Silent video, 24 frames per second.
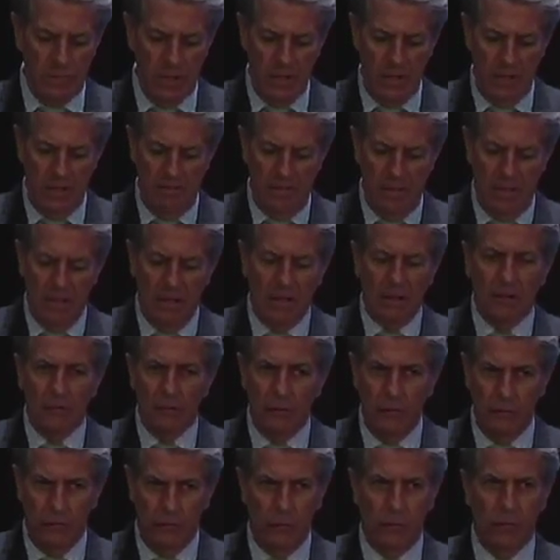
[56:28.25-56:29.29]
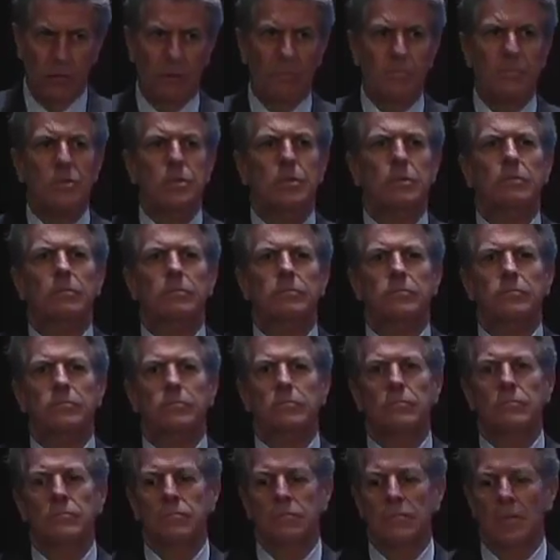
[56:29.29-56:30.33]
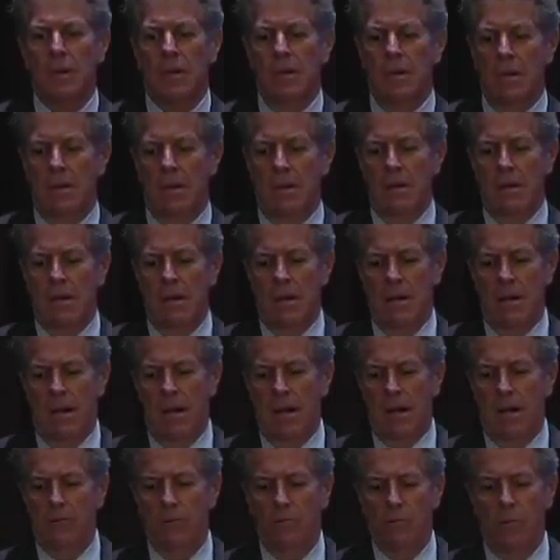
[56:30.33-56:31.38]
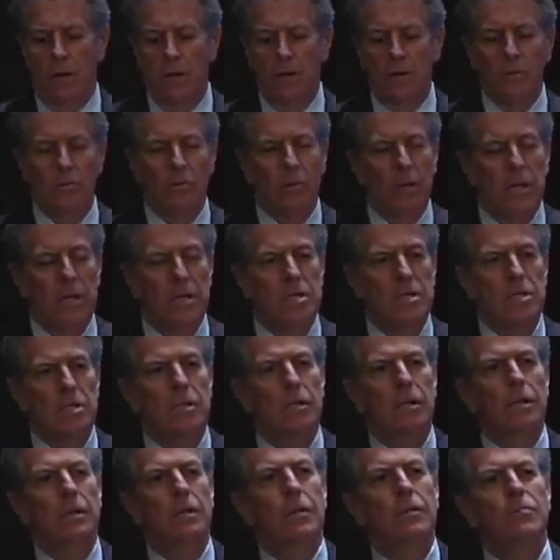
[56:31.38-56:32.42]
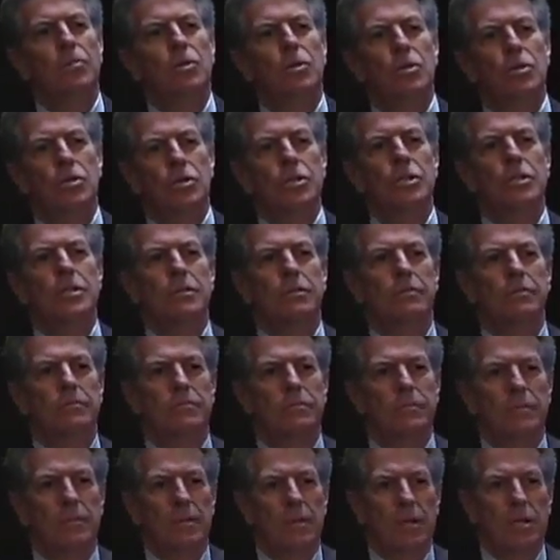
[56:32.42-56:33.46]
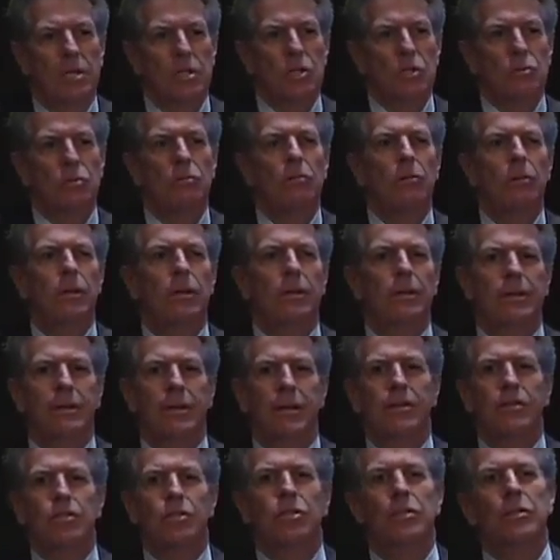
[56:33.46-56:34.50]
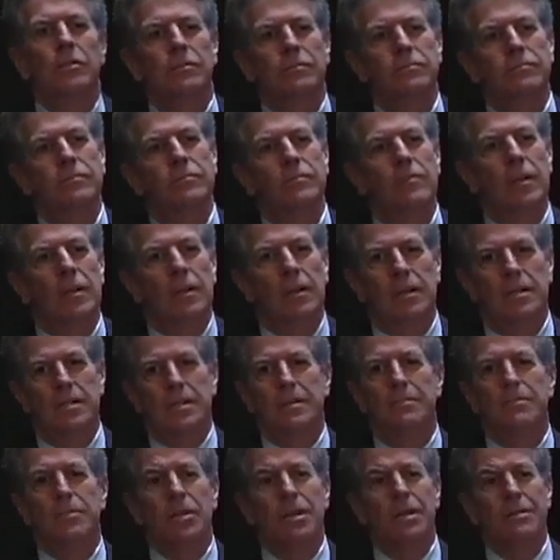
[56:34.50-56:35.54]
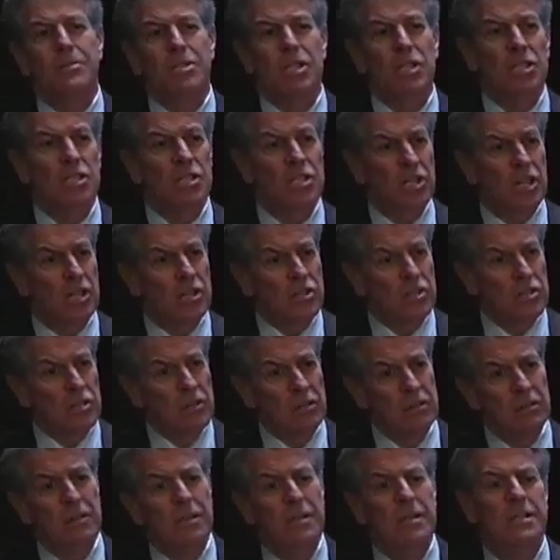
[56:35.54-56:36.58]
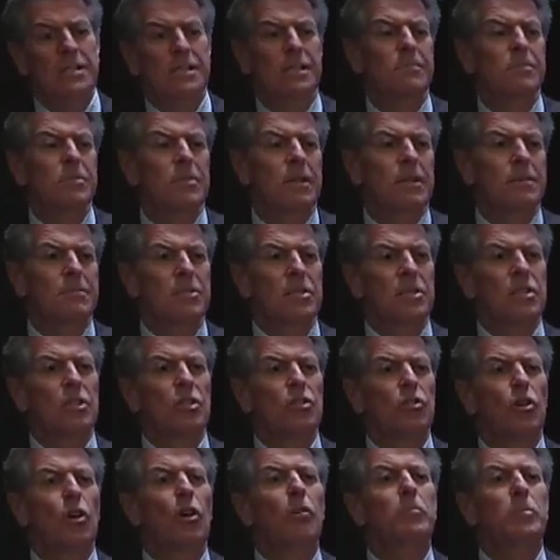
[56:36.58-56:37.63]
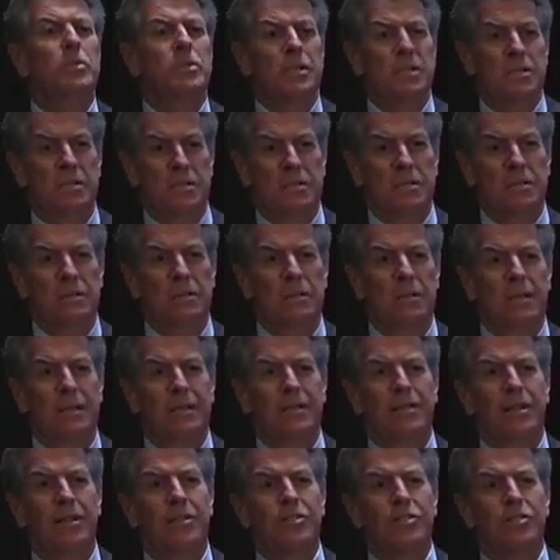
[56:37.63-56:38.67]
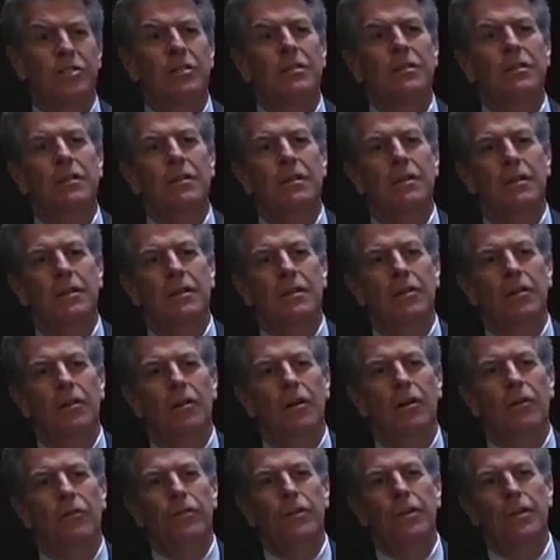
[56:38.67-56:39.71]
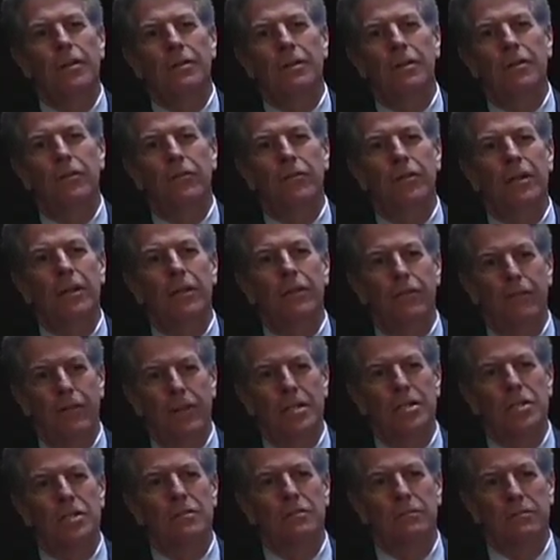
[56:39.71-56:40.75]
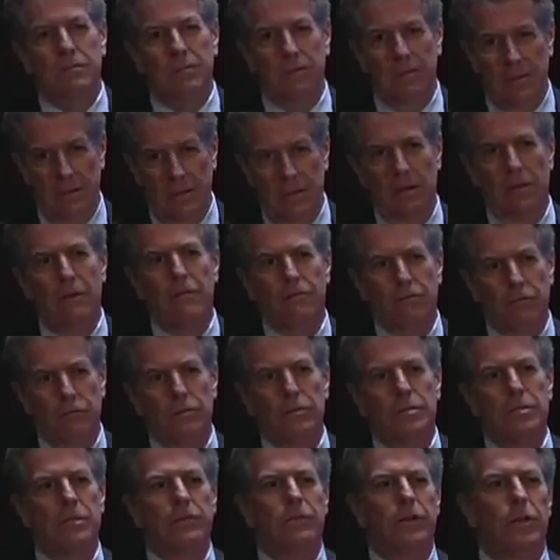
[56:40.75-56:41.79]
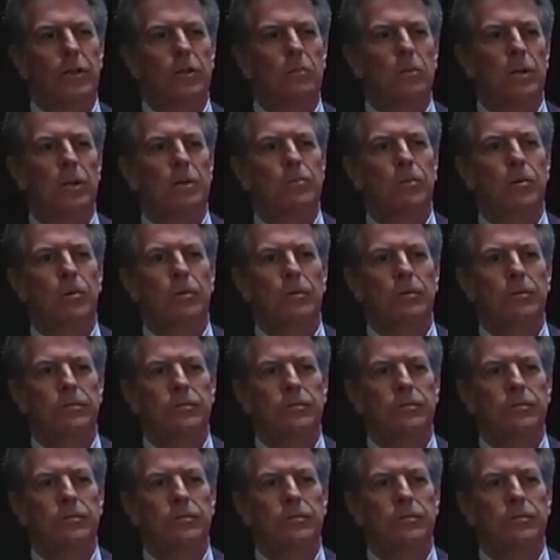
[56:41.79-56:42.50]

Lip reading: in many different forms, and one of the ways that it emerges is through the induction, sometimes the intentional, sometimes the incompetent induction of the events, the influence of other people.